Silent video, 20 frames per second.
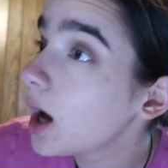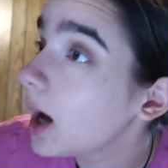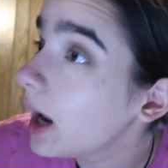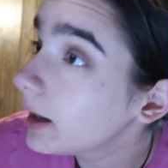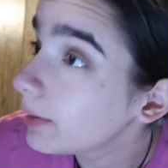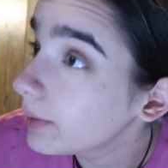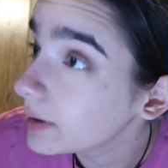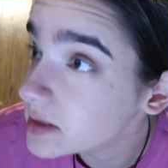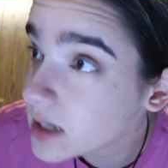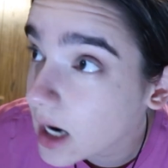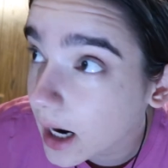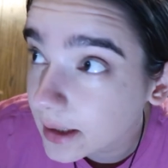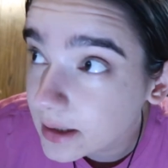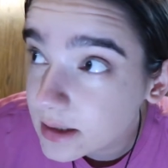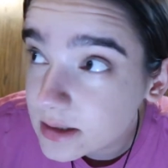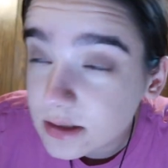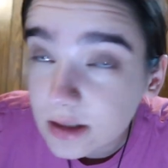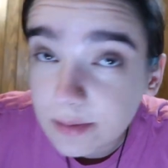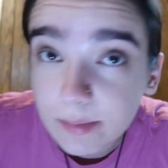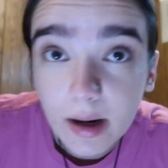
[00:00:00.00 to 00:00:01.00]
Anyways, I
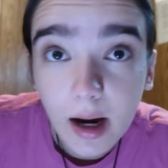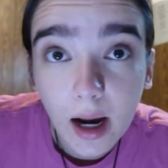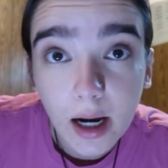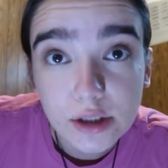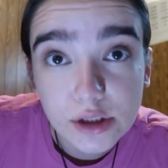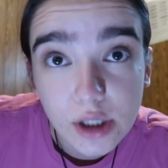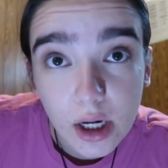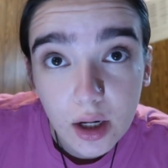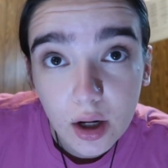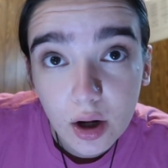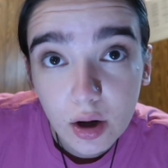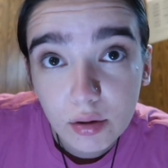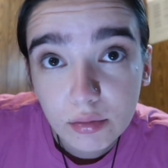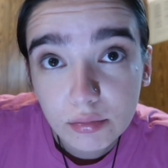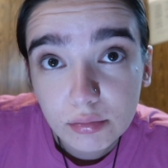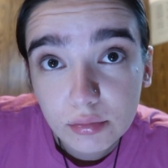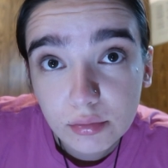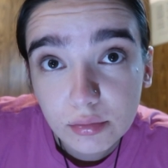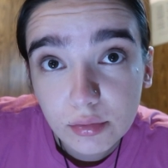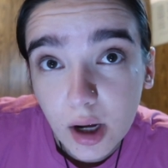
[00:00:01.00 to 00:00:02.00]
just did my
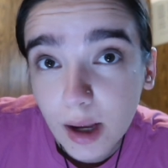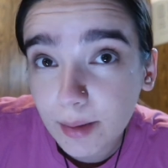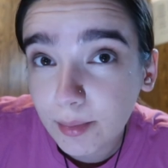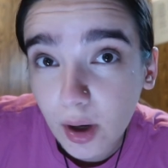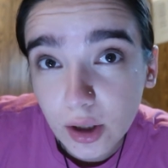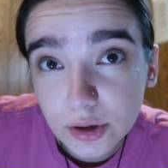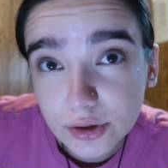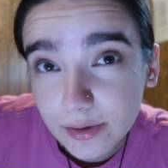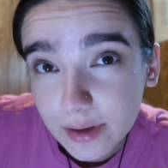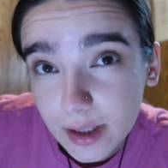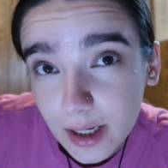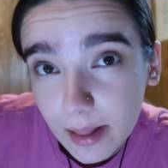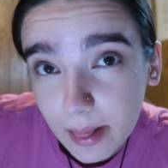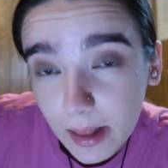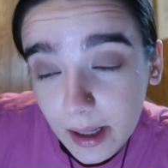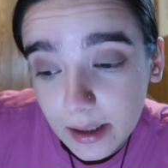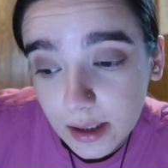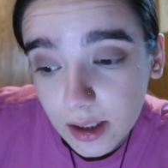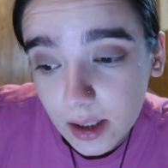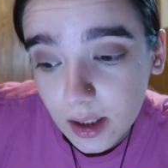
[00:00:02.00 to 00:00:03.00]
eyeshadow. I'm not sure that I
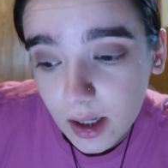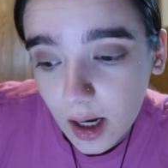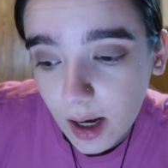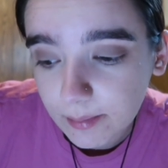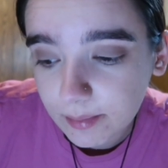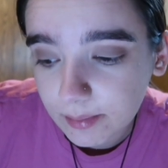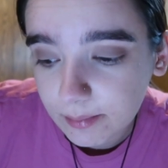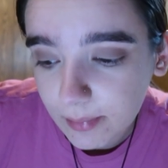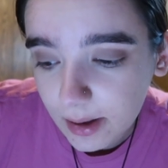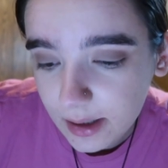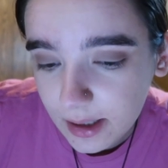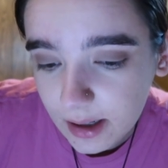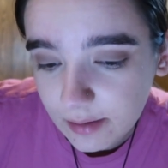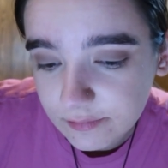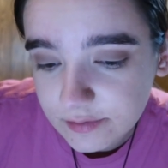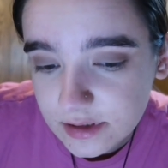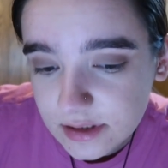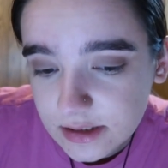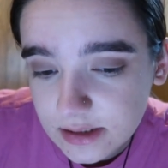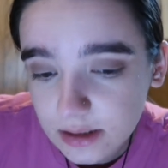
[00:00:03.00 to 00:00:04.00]
like it. I might
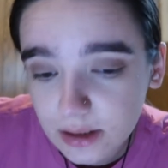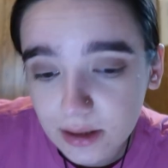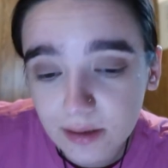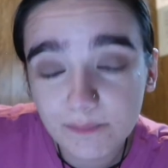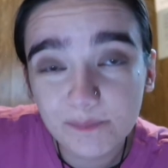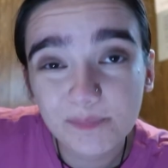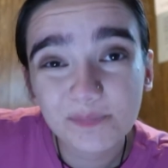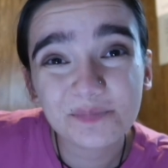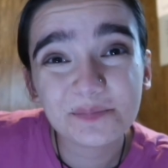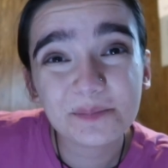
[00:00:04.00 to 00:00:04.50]
have to see